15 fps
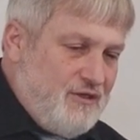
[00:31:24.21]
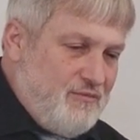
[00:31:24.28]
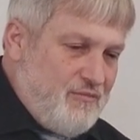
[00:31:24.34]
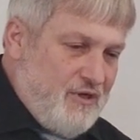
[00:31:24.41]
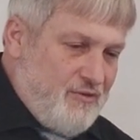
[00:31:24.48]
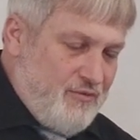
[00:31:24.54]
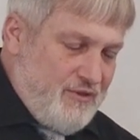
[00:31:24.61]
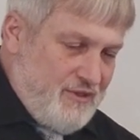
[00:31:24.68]

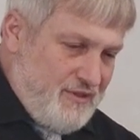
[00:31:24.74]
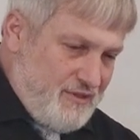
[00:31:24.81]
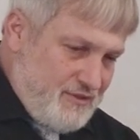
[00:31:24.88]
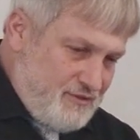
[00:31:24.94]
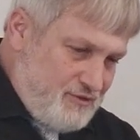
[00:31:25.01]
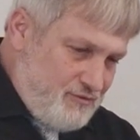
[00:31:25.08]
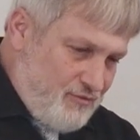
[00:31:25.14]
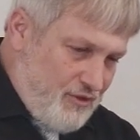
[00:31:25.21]
May we
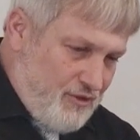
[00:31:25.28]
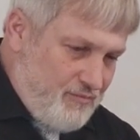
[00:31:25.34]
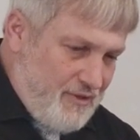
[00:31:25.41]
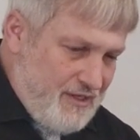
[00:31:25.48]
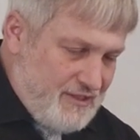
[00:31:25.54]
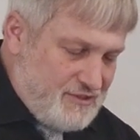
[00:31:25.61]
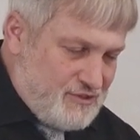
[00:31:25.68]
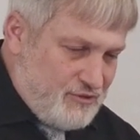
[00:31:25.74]
do our
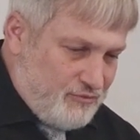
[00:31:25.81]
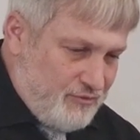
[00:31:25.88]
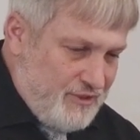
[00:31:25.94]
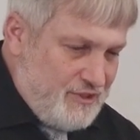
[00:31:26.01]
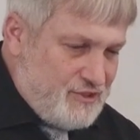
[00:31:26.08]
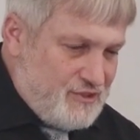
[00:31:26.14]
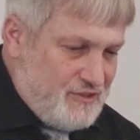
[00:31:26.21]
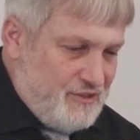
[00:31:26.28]
best to
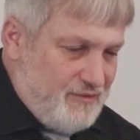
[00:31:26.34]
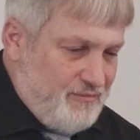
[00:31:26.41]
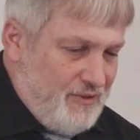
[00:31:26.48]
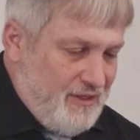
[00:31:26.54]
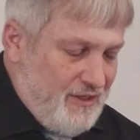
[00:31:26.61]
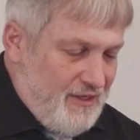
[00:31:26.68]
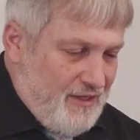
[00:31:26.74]
reach them,